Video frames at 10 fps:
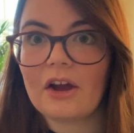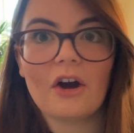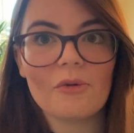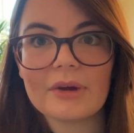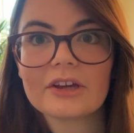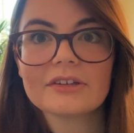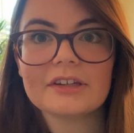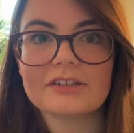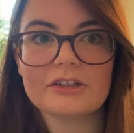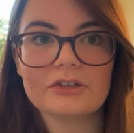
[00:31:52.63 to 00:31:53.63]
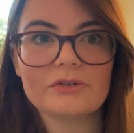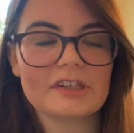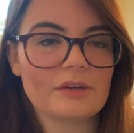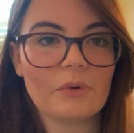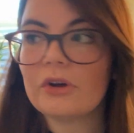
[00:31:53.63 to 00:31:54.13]
oh my goodness, did you
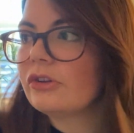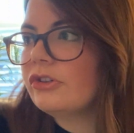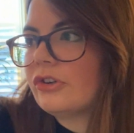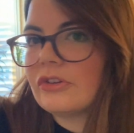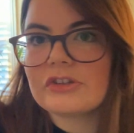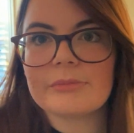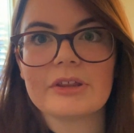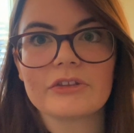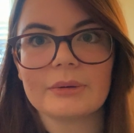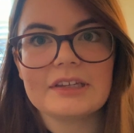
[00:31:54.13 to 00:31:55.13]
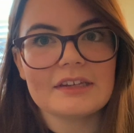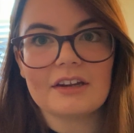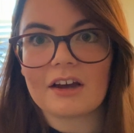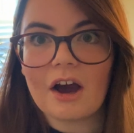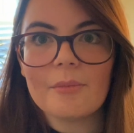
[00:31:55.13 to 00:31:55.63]
see what John Smith tweeted? I
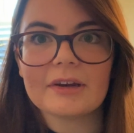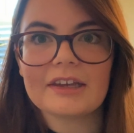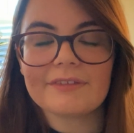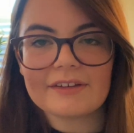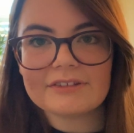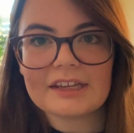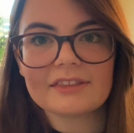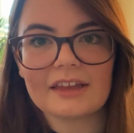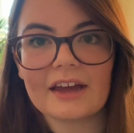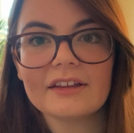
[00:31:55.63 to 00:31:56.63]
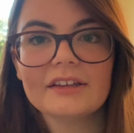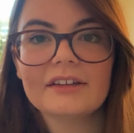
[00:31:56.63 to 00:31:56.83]
can't believe they've said that.